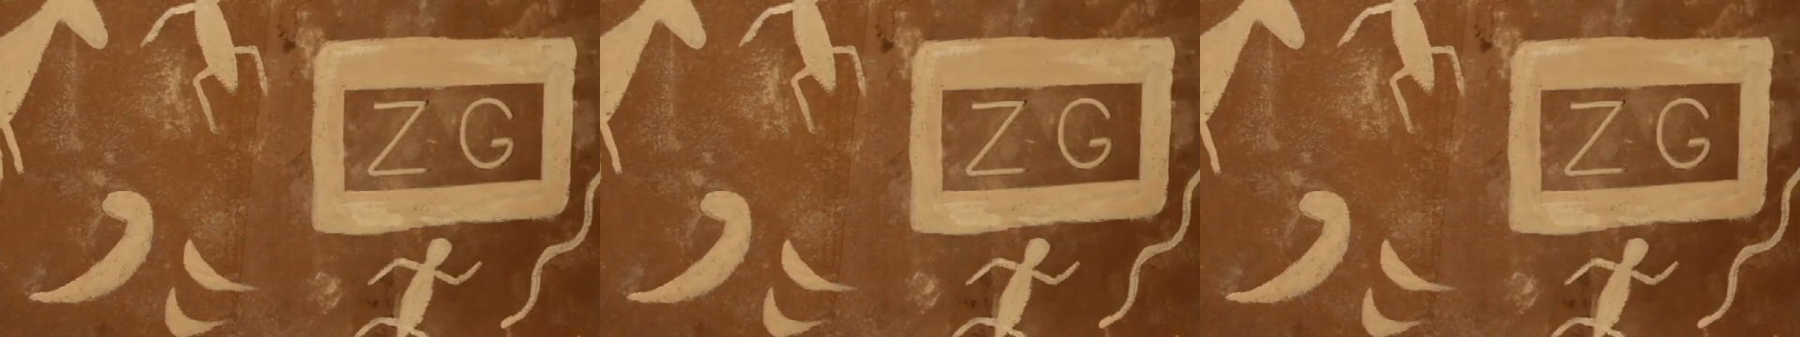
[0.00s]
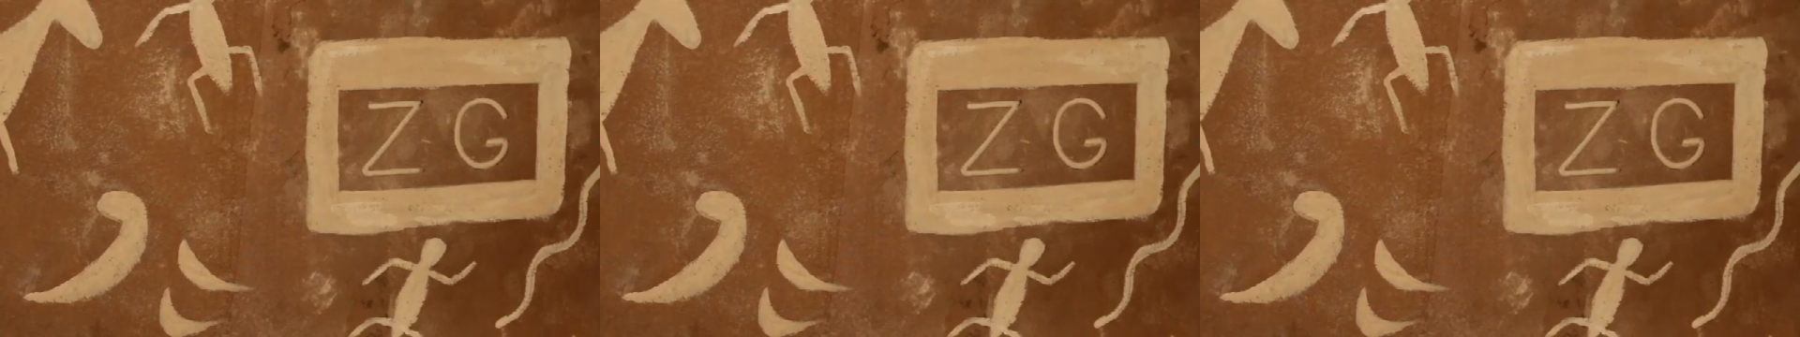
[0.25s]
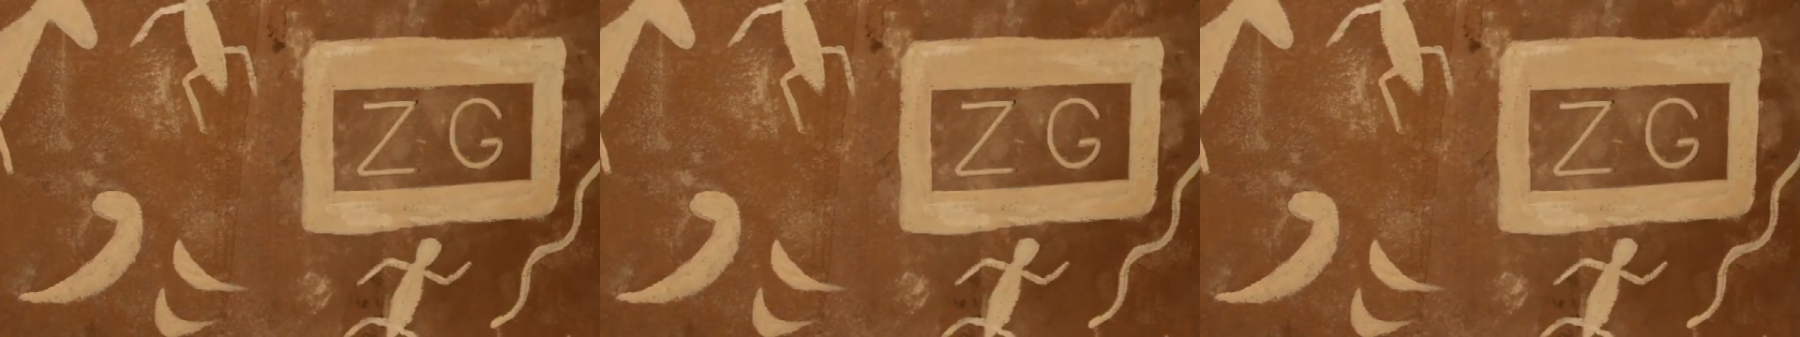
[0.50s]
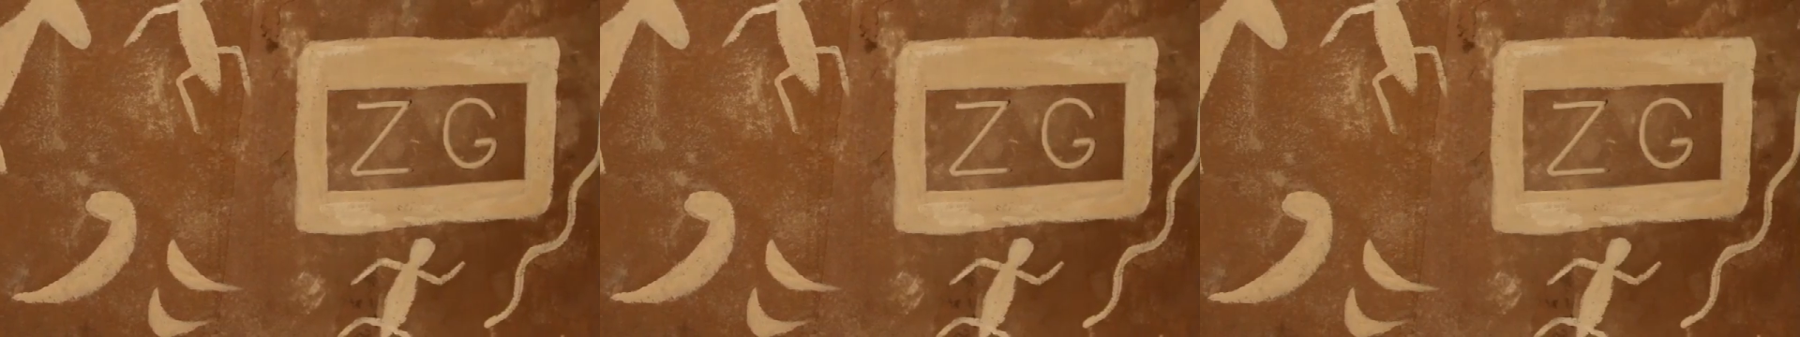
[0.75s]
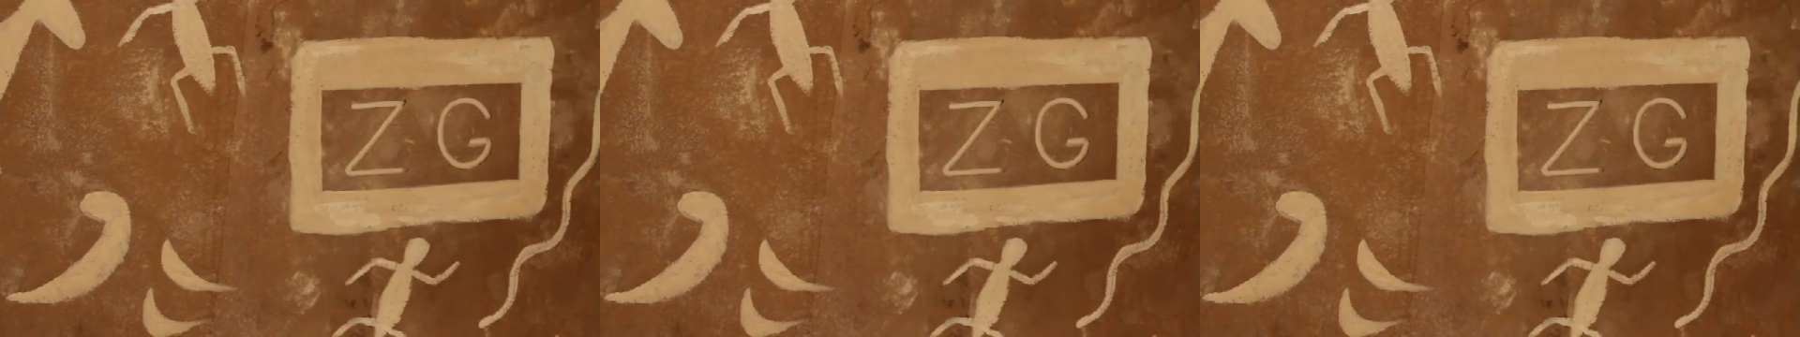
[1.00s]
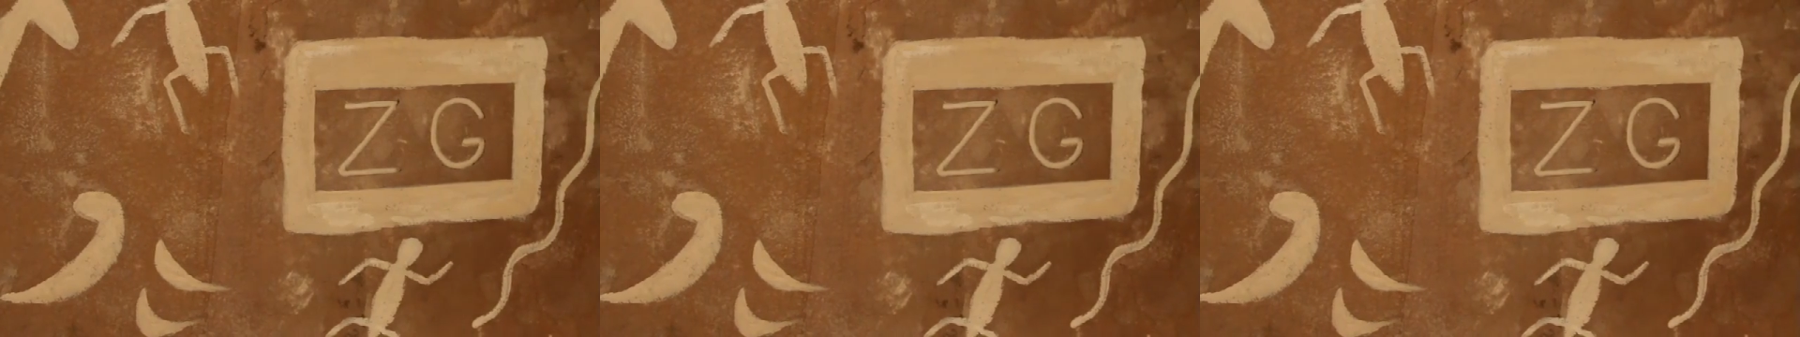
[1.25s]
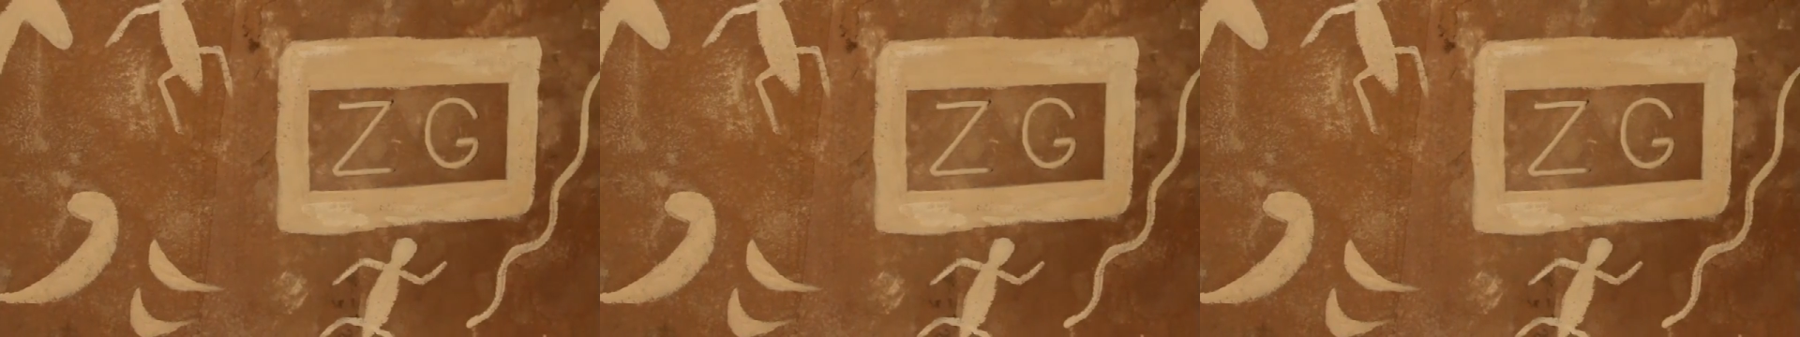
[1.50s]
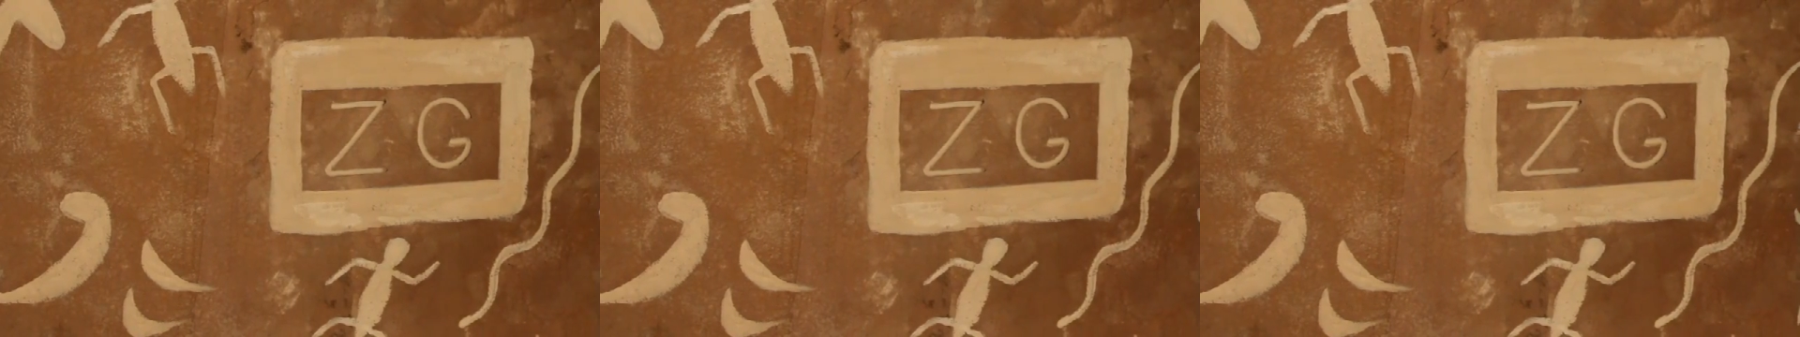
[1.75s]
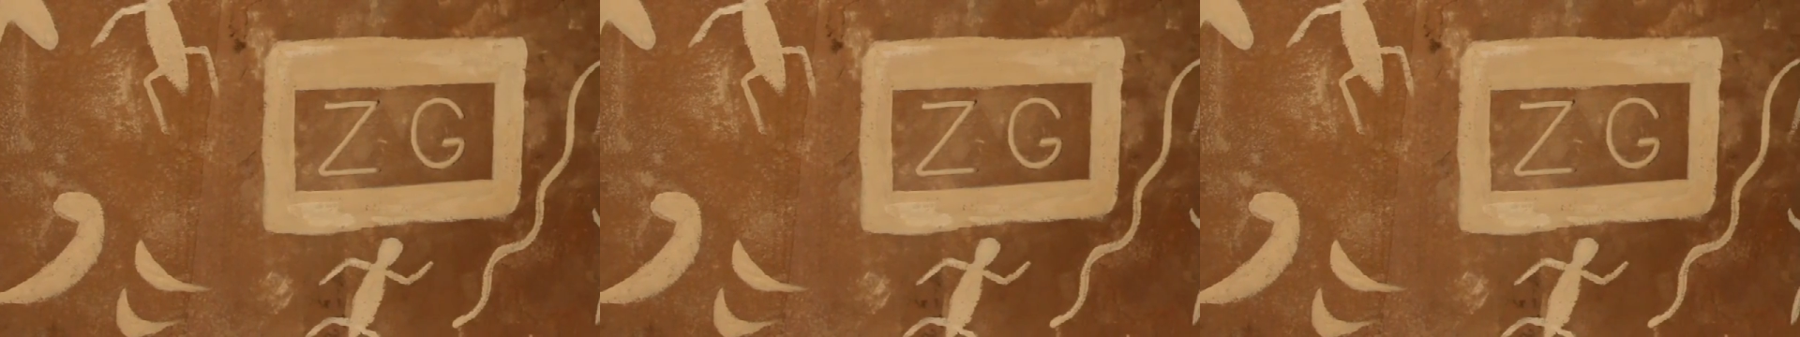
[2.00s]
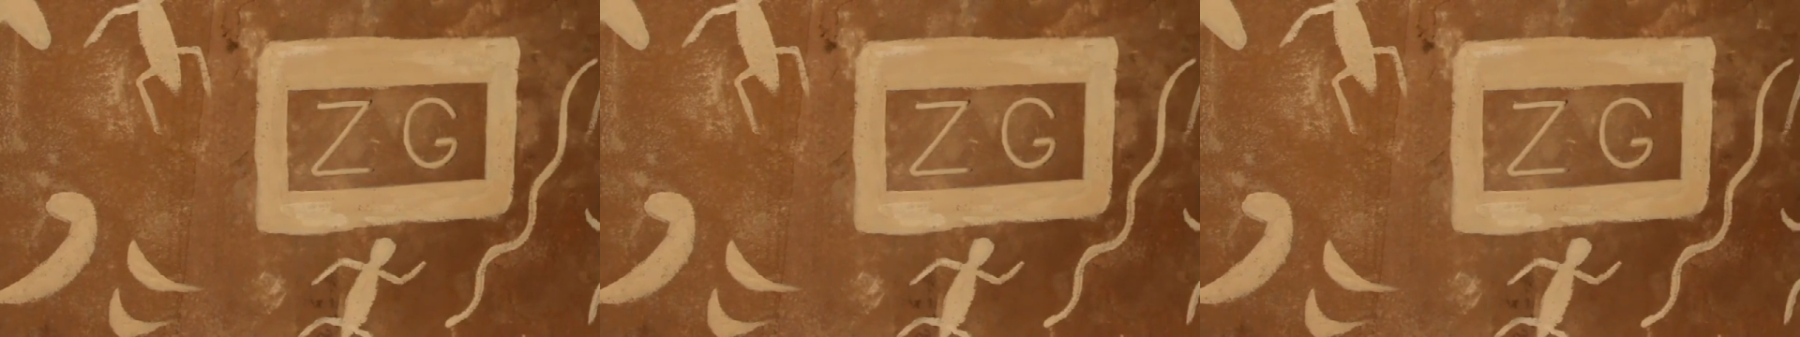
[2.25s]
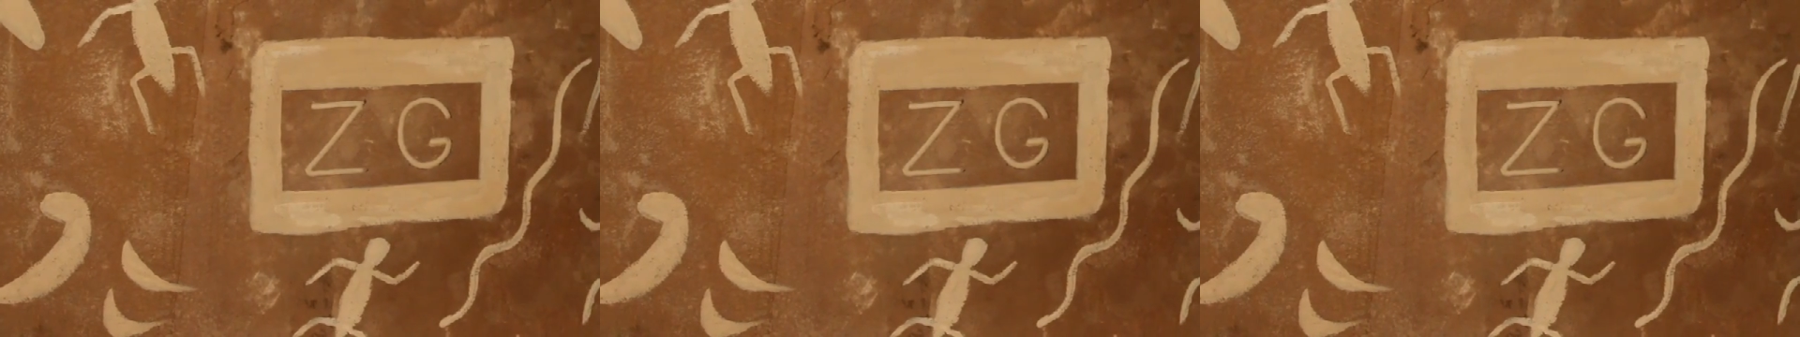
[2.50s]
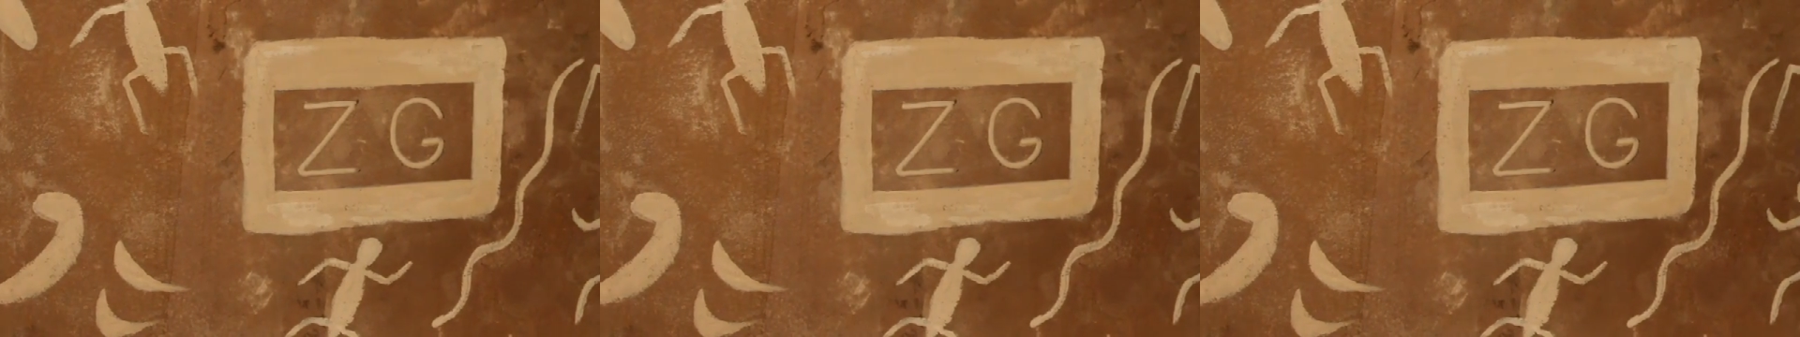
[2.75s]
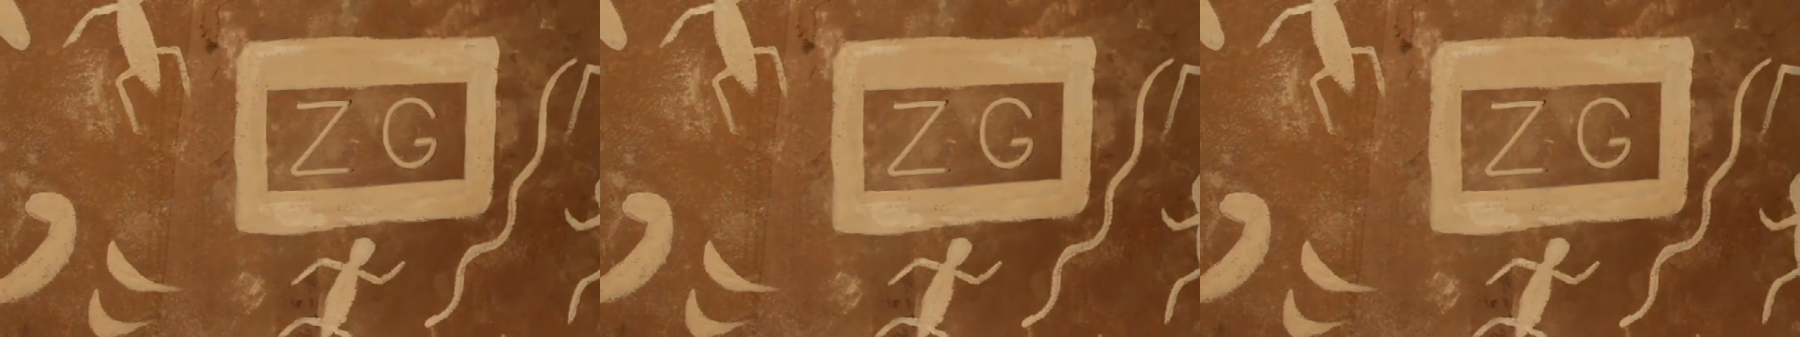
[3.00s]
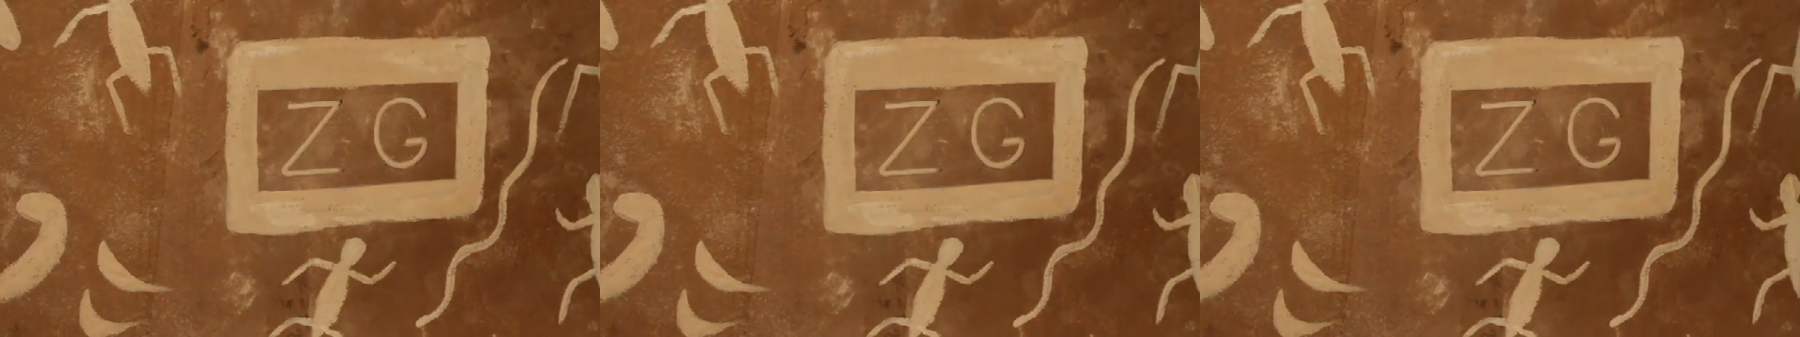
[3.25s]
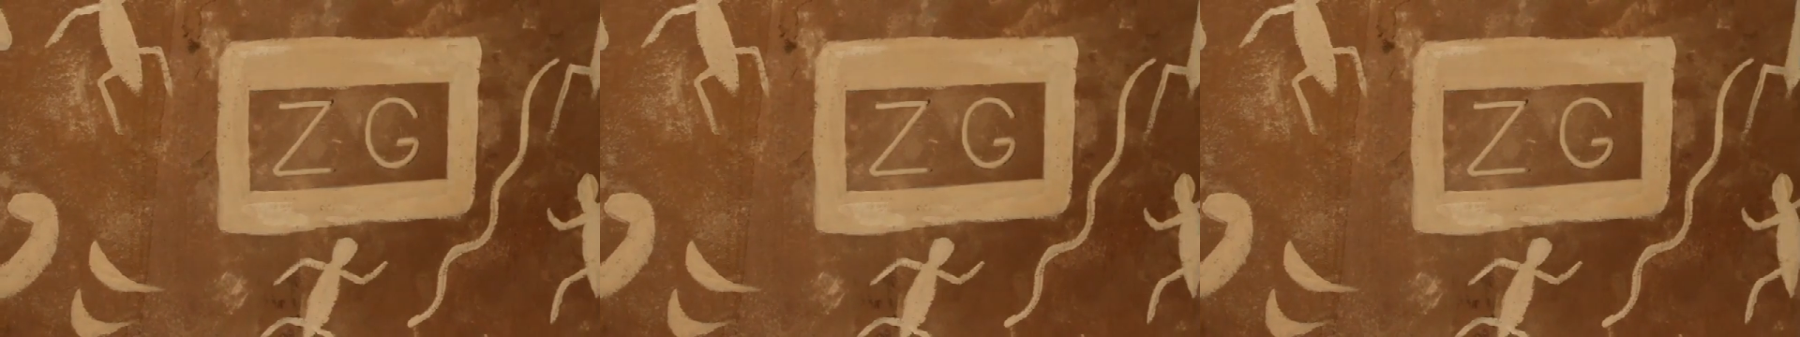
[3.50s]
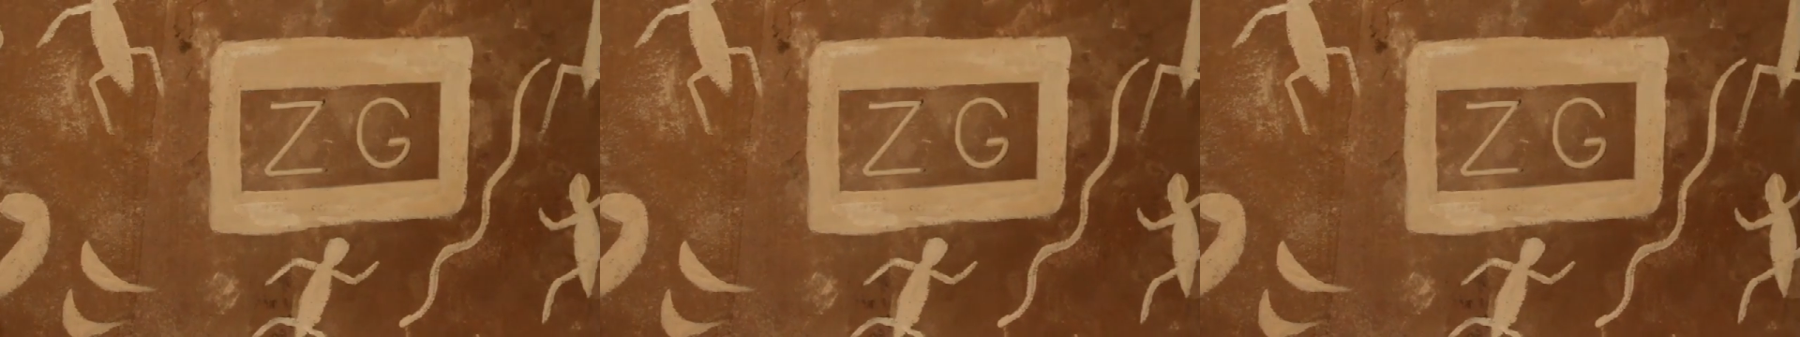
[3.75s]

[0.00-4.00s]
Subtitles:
Nobody's mouth can be seen.